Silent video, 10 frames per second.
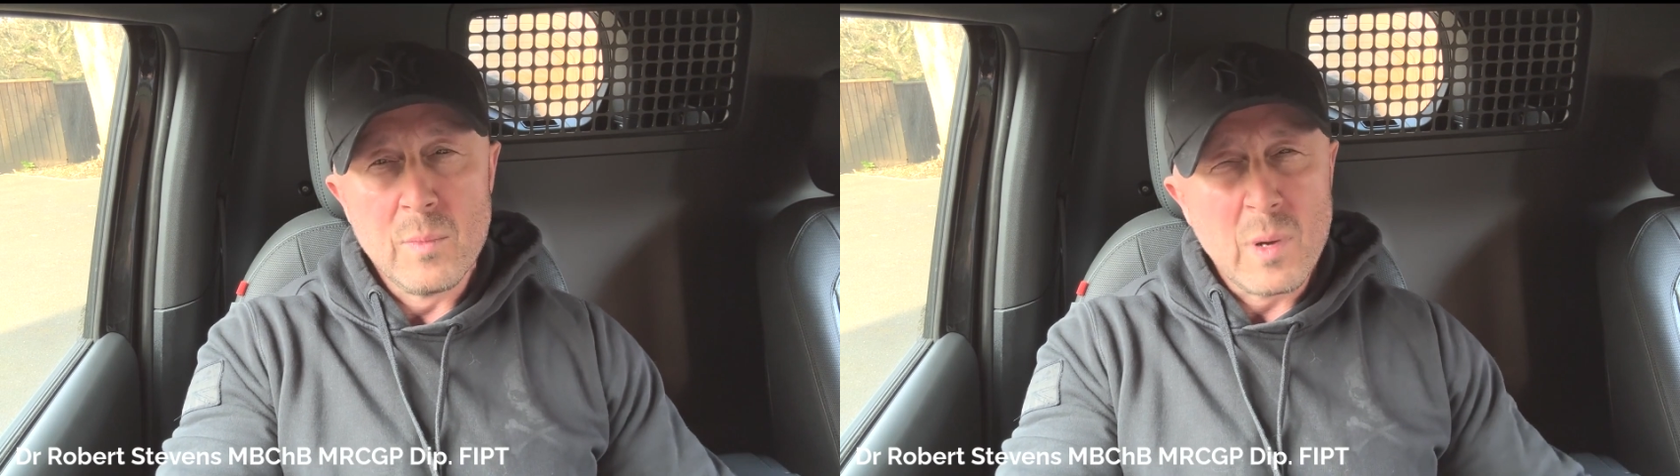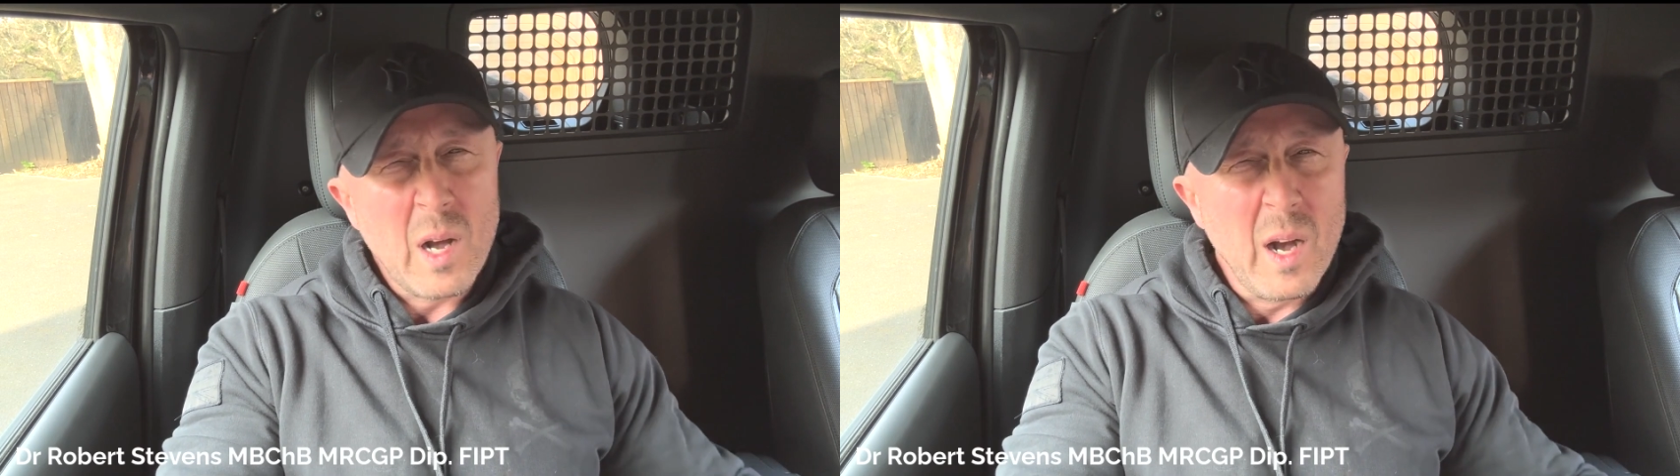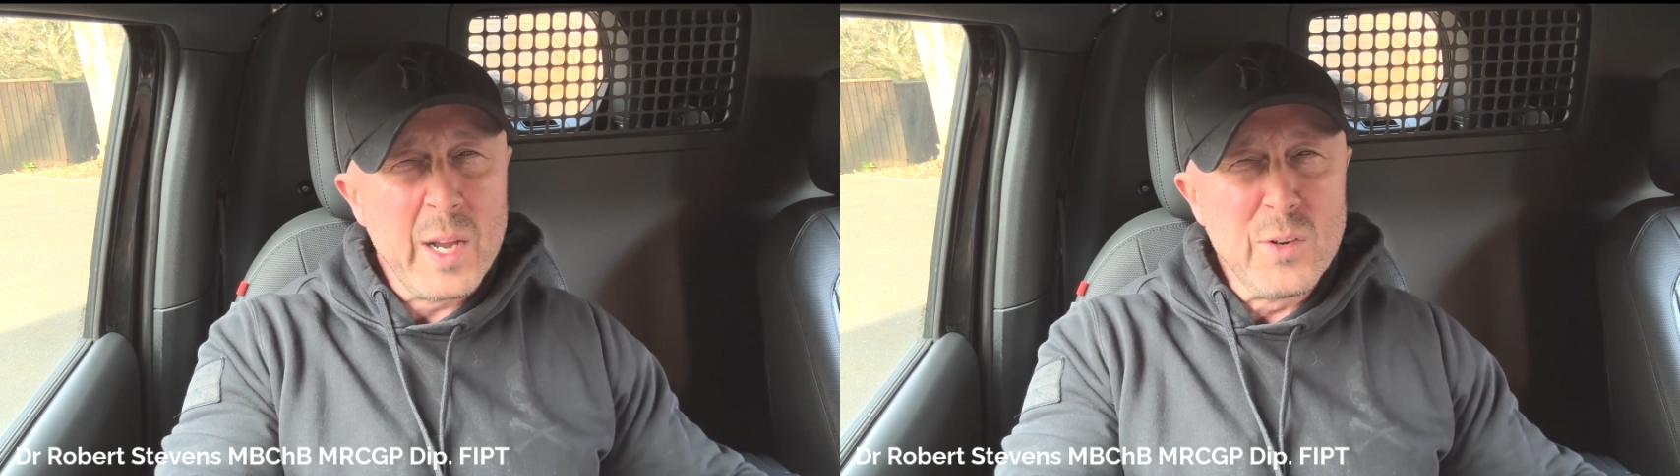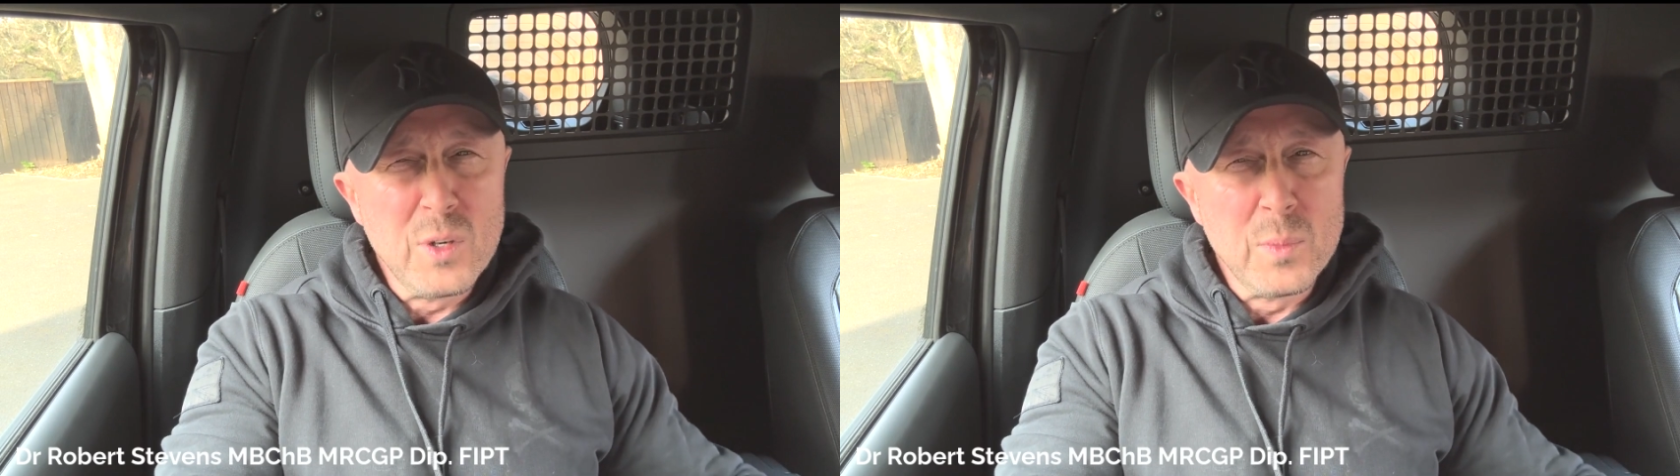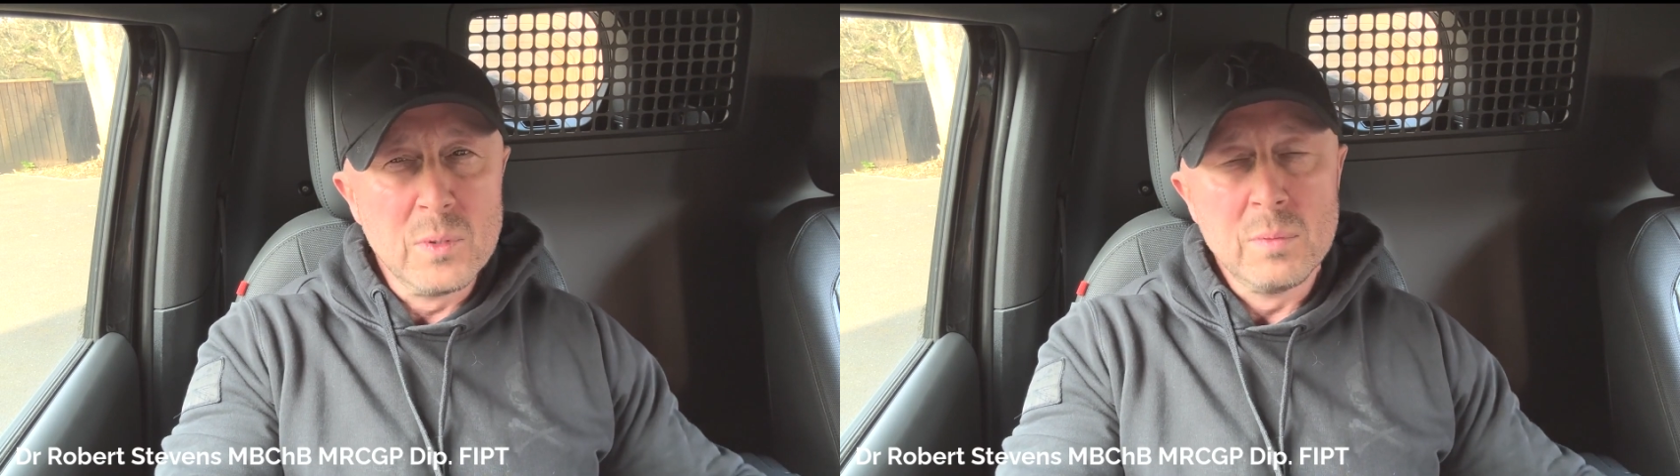High
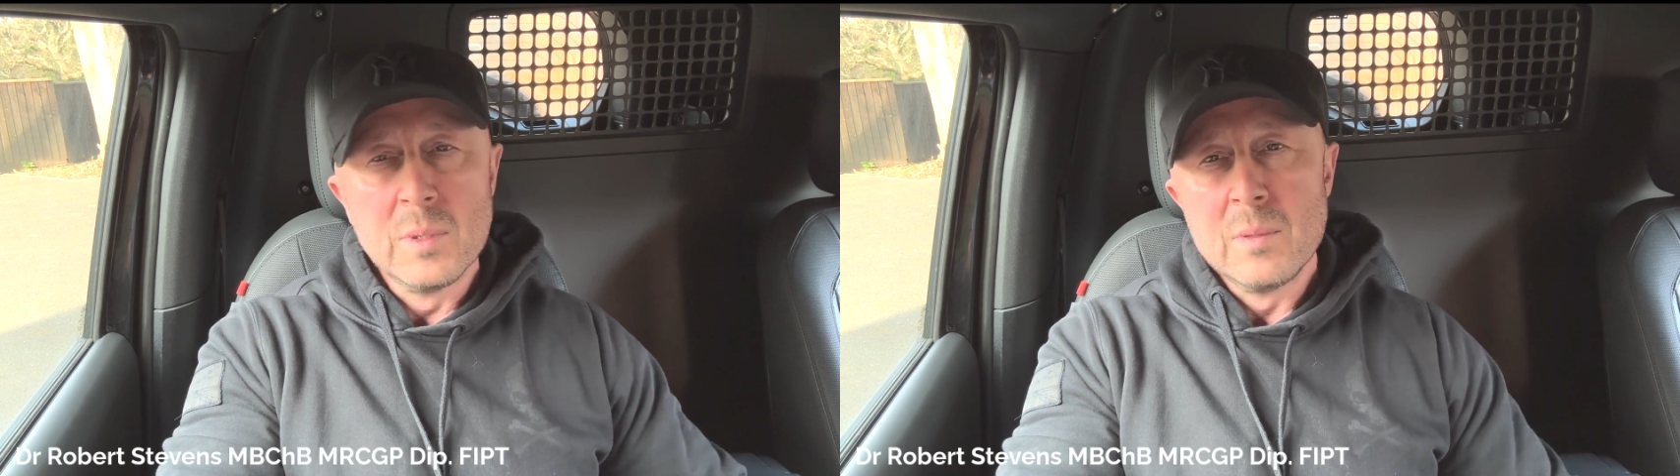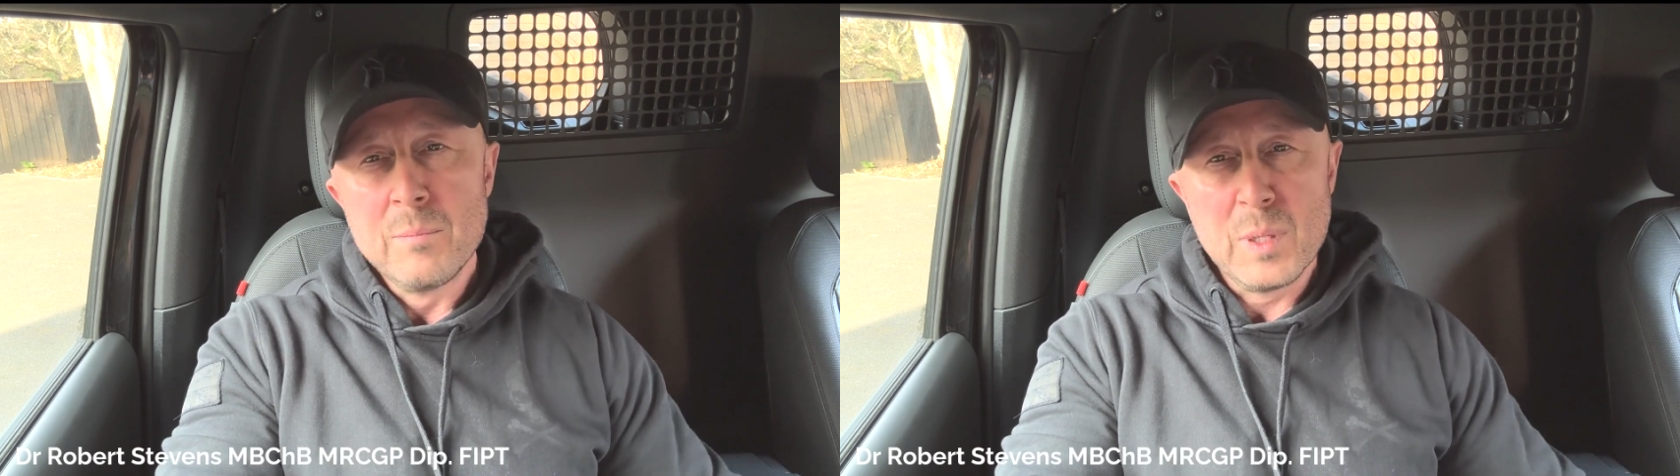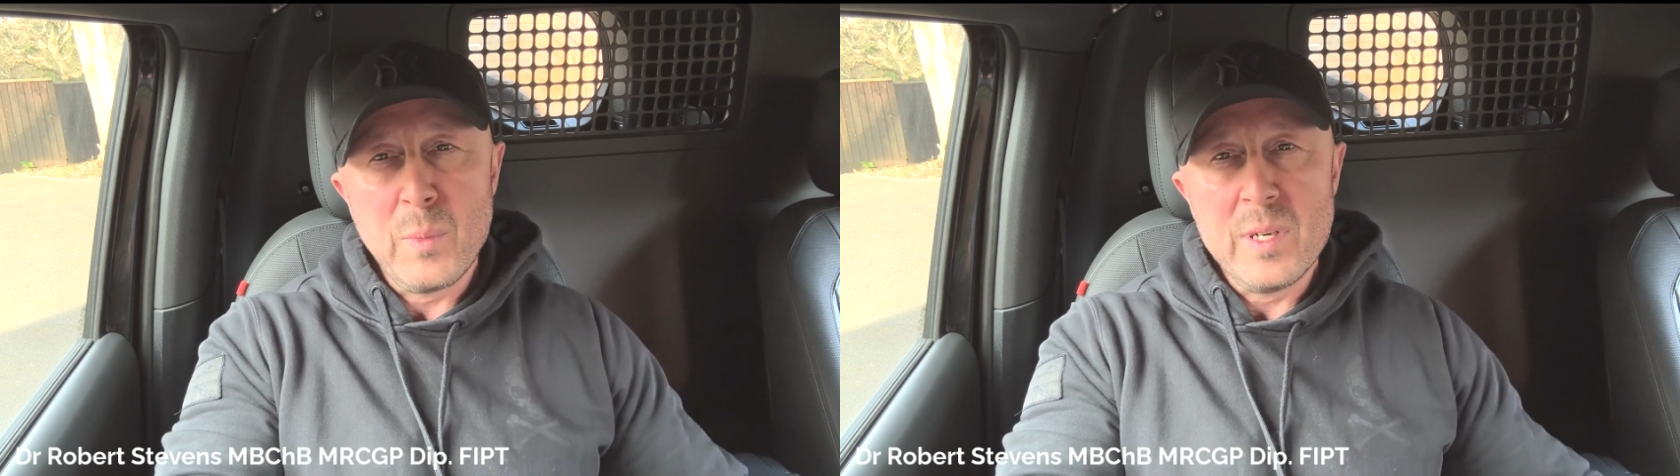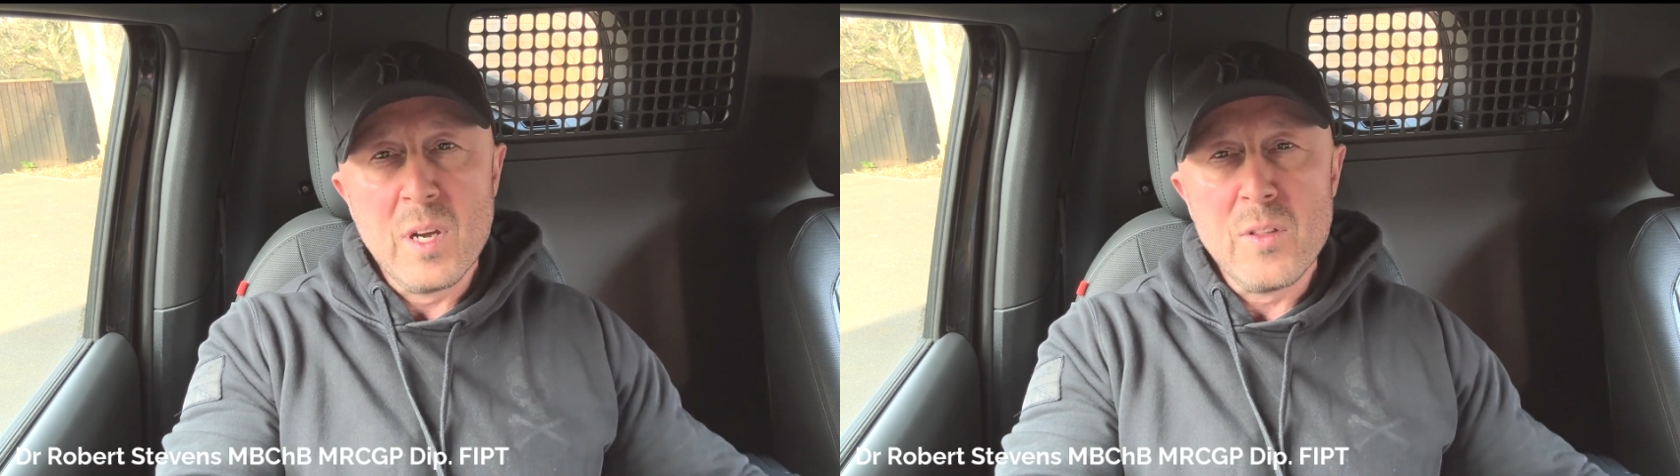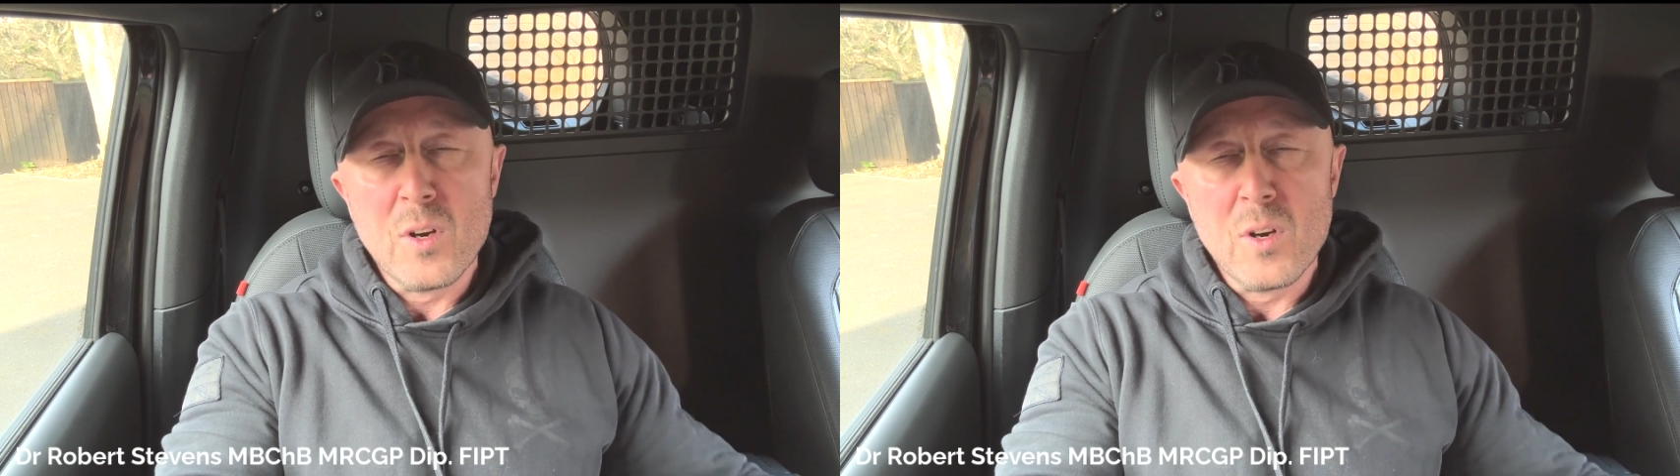normal, but we know that